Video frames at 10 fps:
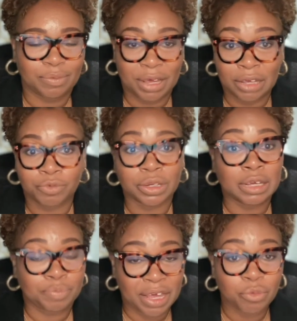to be
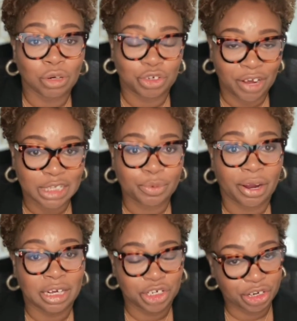really being more
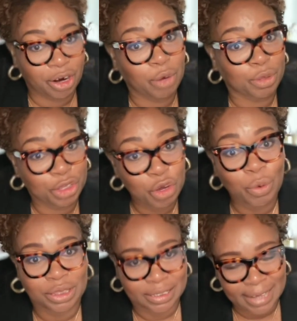transparent and sharing with you
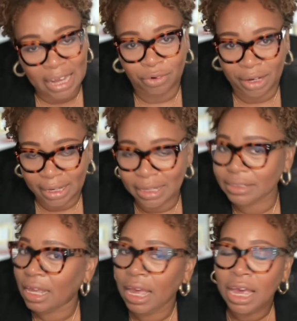what the salary
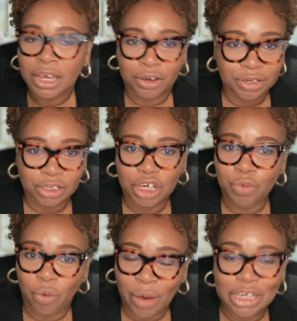is, so you
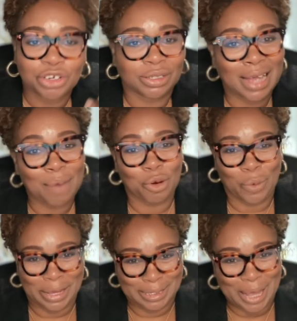won't waste your time and
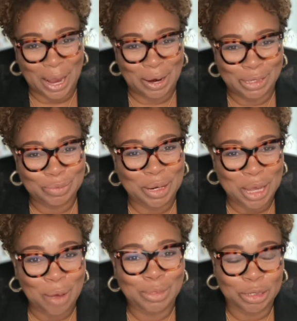waste theirs when it
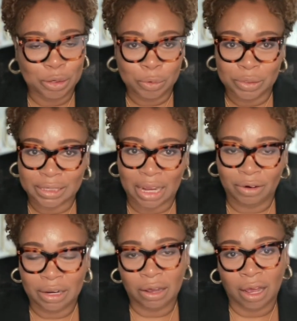comes to the
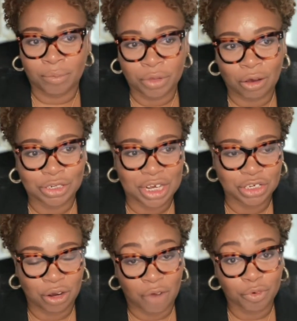salary
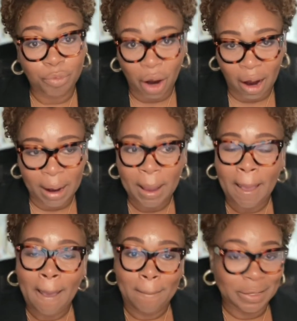negotiation offer part.
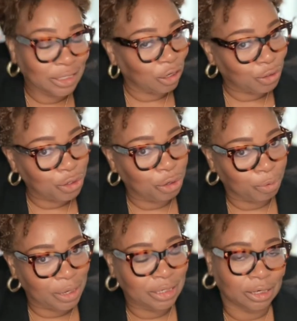But still do your
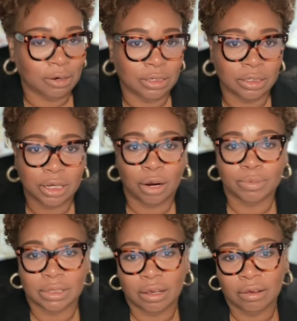research in
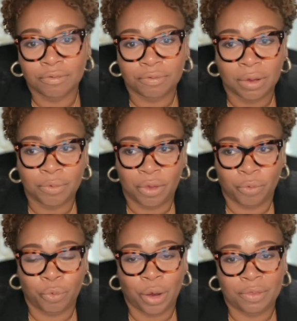terms of
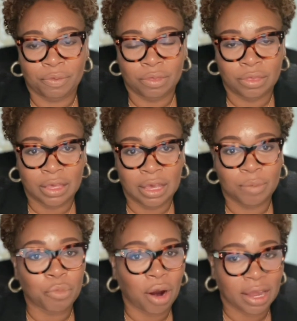what the
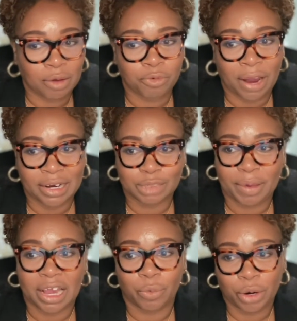market rate is
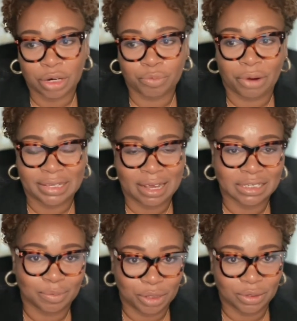paying, and we're going to break down
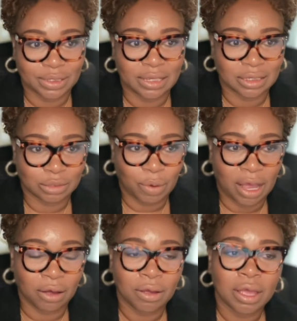some of those things as
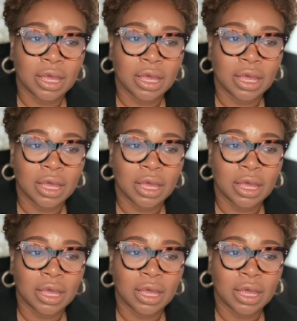well.